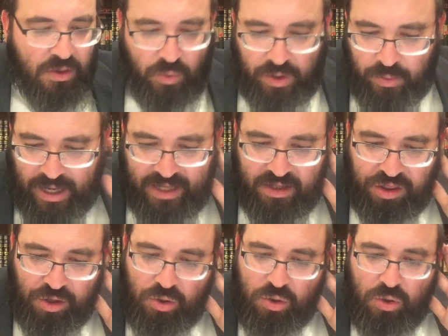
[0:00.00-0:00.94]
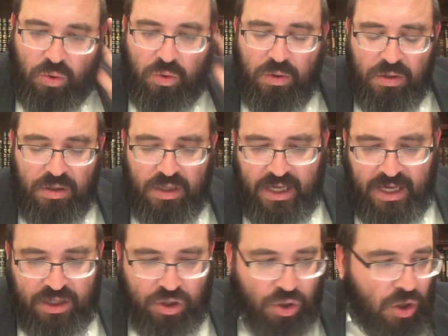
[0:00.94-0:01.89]
We went through
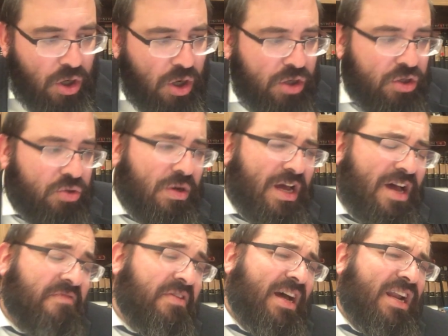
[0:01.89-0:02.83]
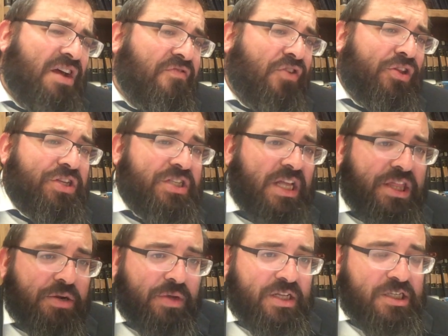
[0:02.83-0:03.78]
etrog, lulav, aravot. There's
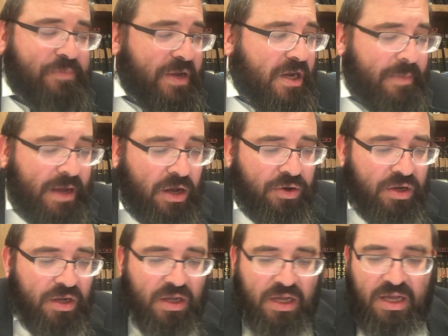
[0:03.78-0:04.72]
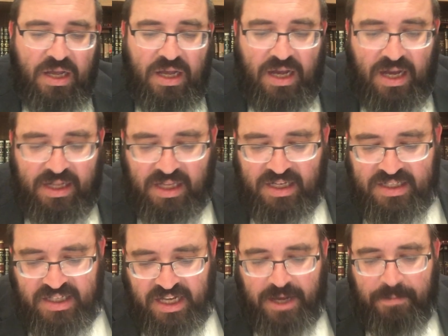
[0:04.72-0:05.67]
nothing really to speak about.
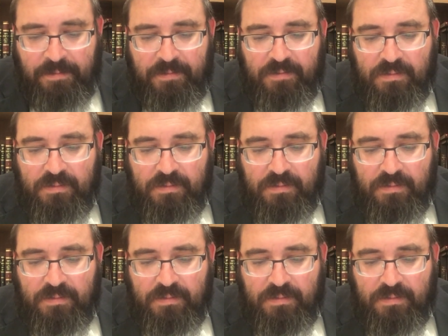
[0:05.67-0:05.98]
Hadassim